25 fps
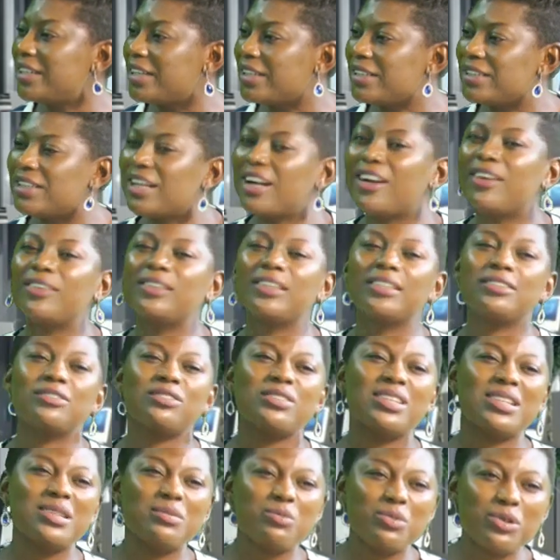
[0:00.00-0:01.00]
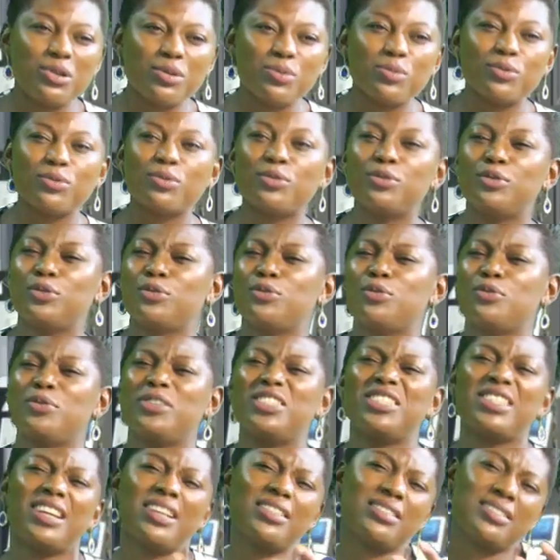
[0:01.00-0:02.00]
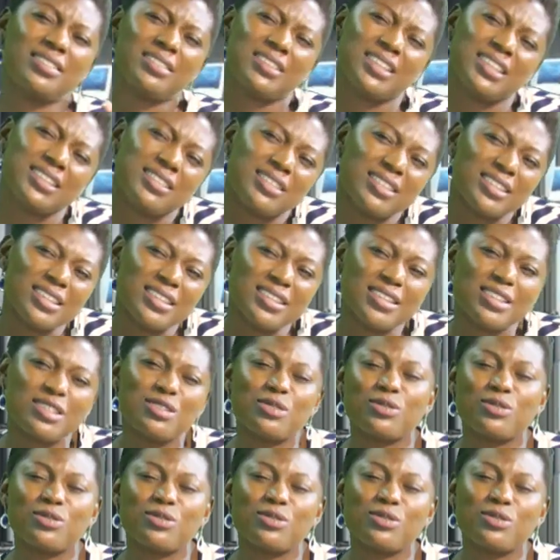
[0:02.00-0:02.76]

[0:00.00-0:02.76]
and now they train people, you know, Richard did this